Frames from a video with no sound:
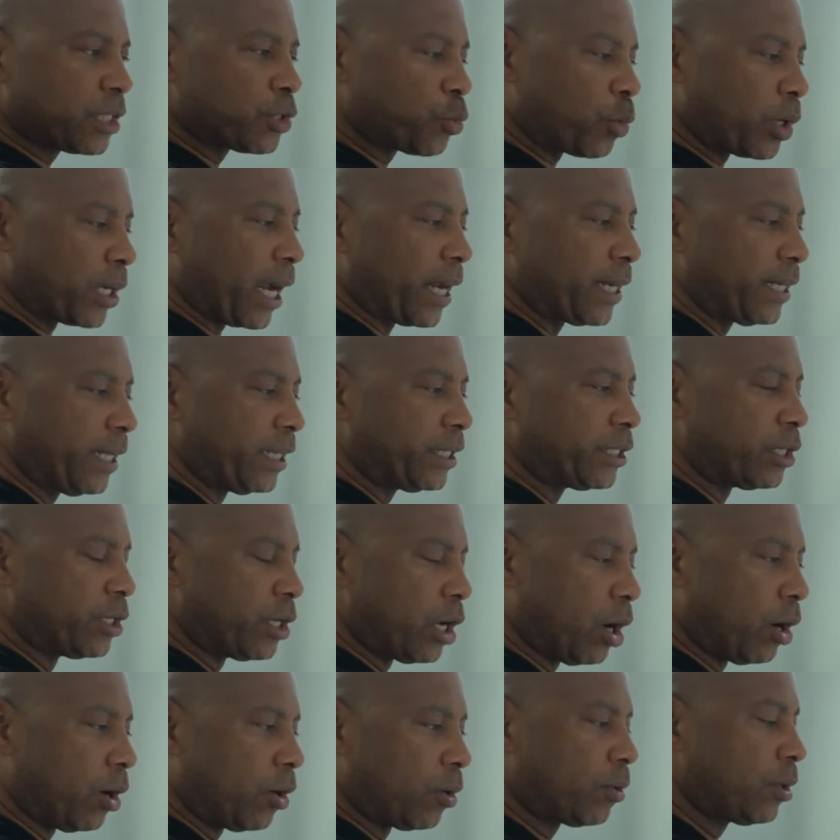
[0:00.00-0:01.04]
is what I need to
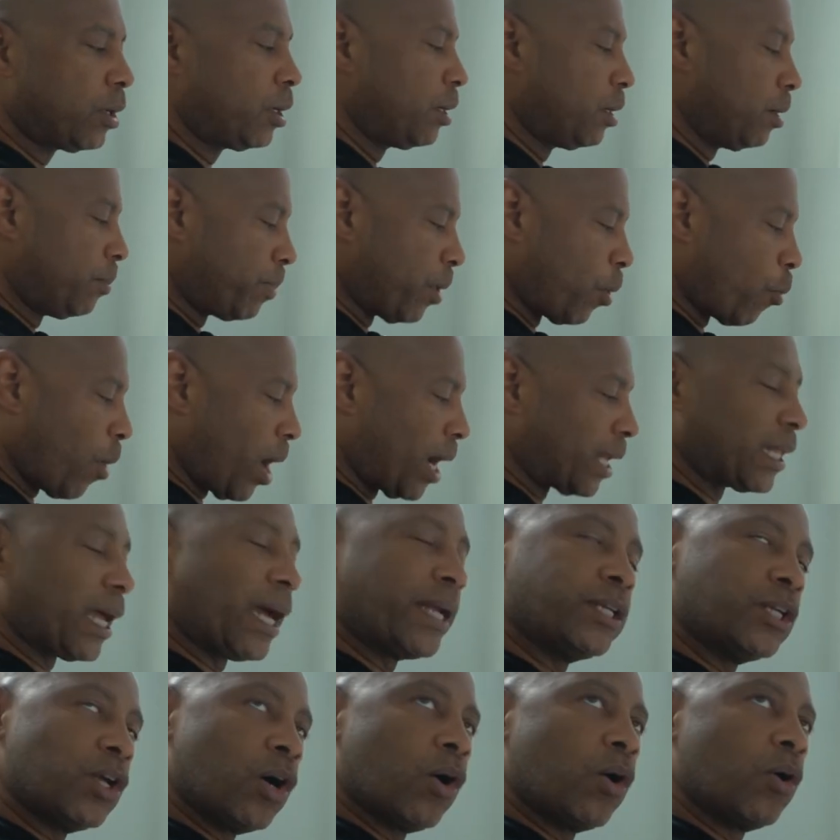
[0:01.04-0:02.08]
know, but while I
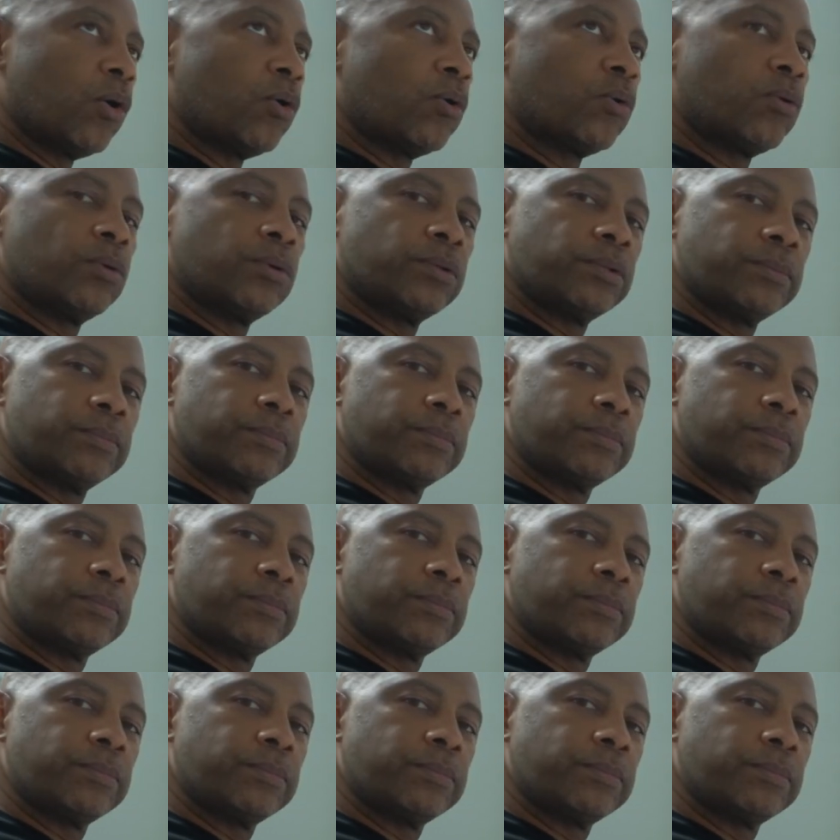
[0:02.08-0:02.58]
know